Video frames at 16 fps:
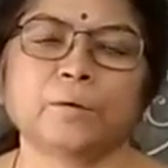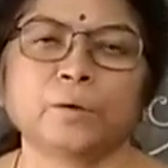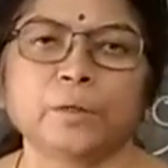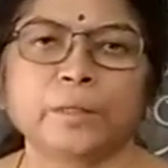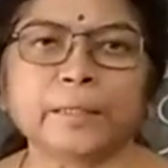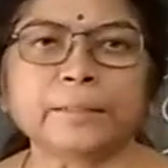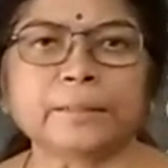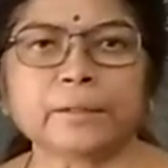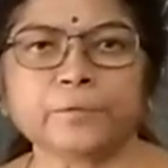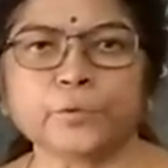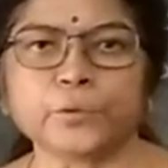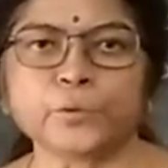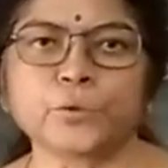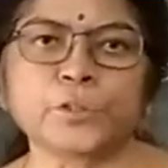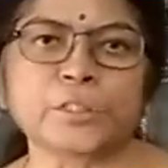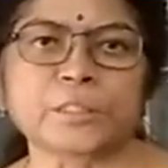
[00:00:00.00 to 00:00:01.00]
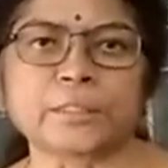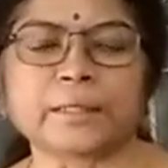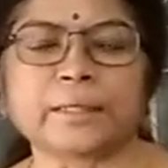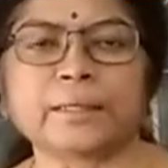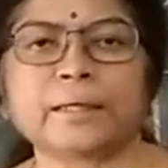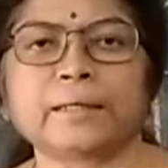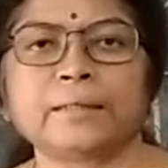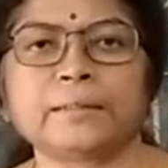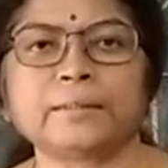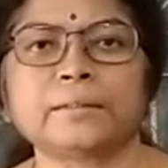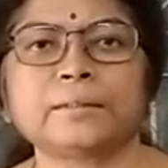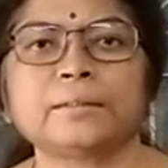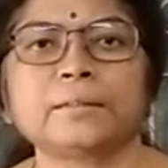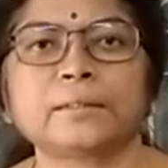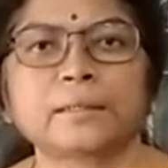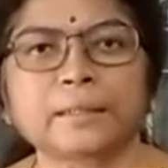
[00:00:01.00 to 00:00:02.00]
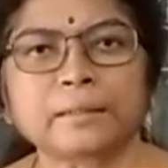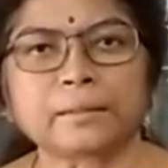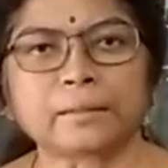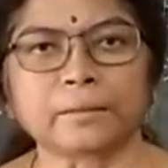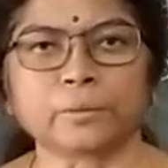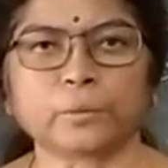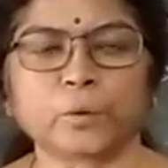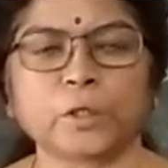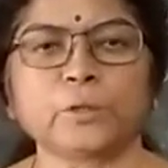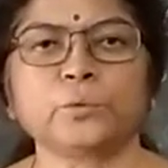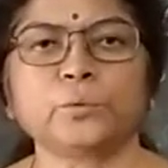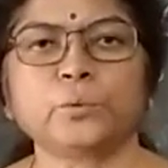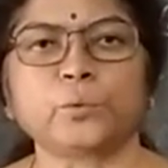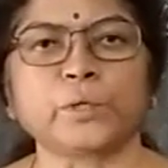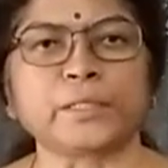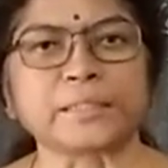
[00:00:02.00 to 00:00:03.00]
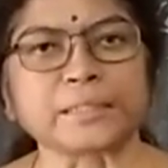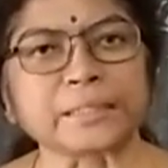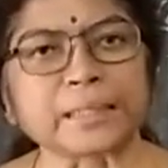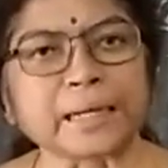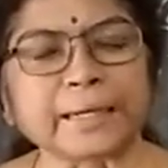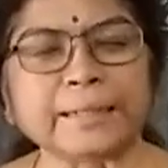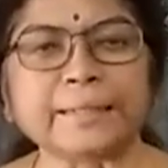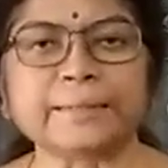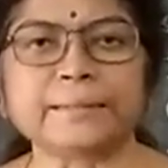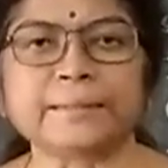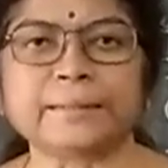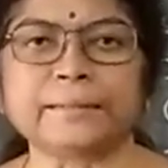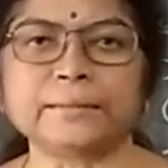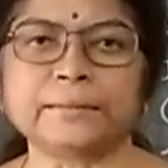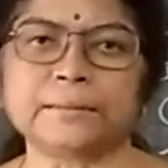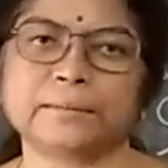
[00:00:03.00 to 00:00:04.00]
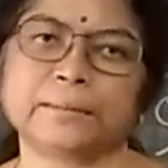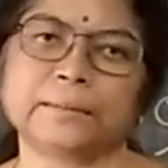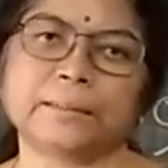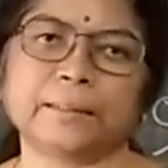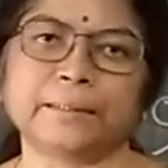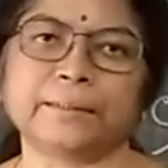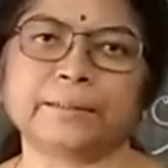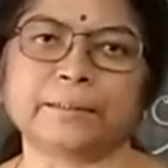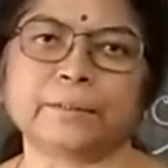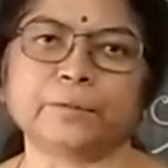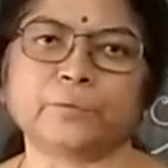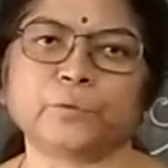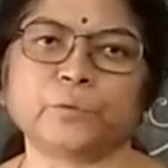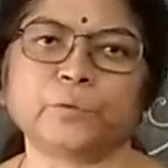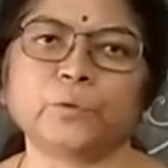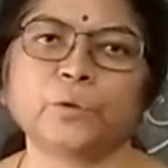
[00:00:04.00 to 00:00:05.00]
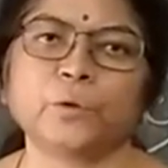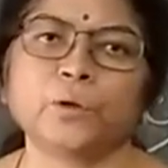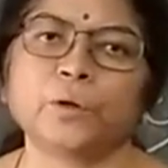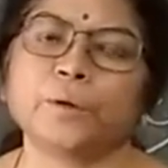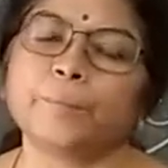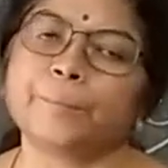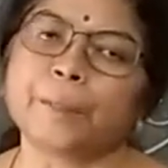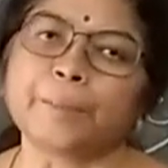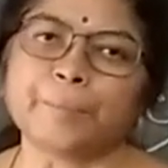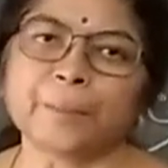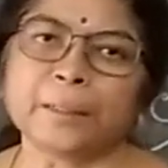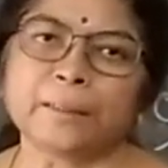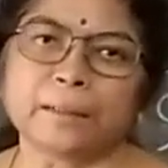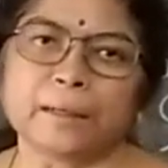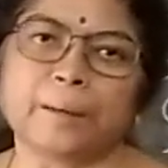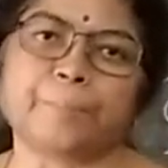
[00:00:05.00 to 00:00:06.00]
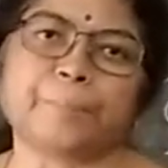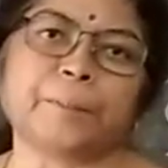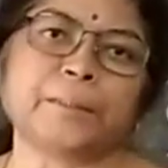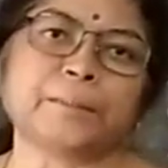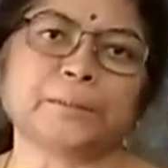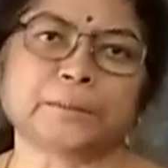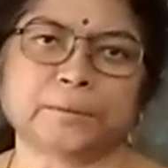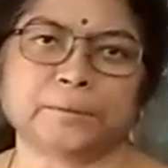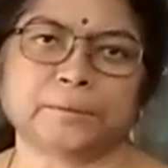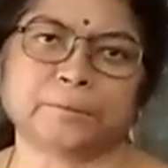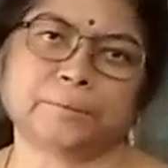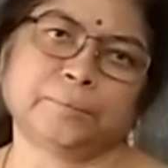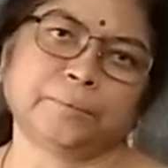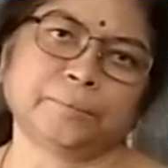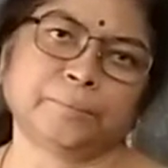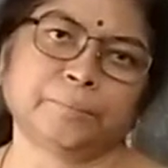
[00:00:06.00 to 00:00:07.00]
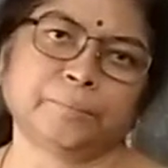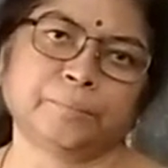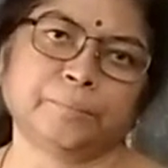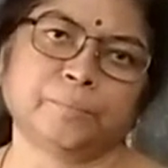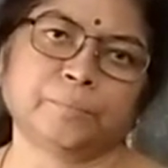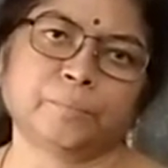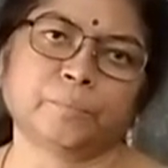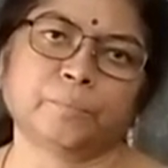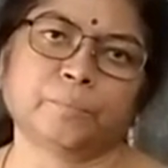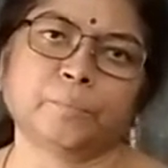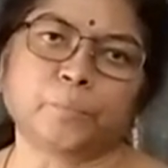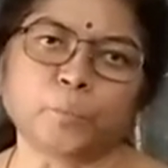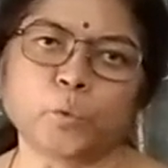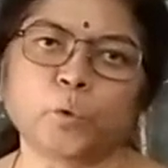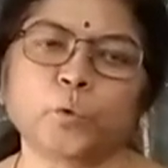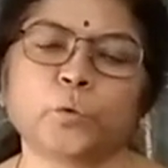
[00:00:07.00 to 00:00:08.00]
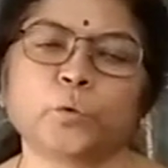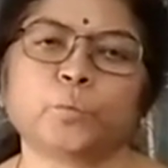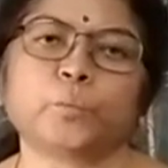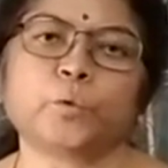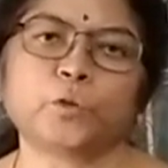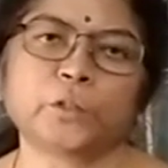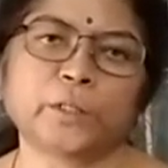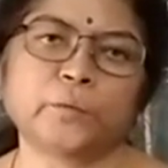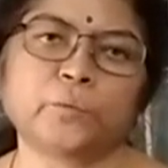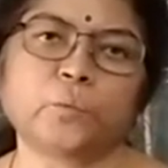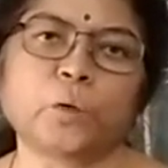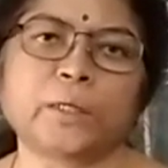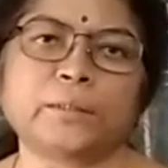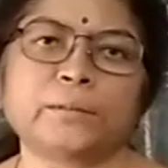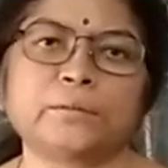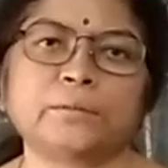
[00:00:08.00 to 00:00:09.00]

Interviewers na yaru? One who is conducting the interview. Maybe number is more than one.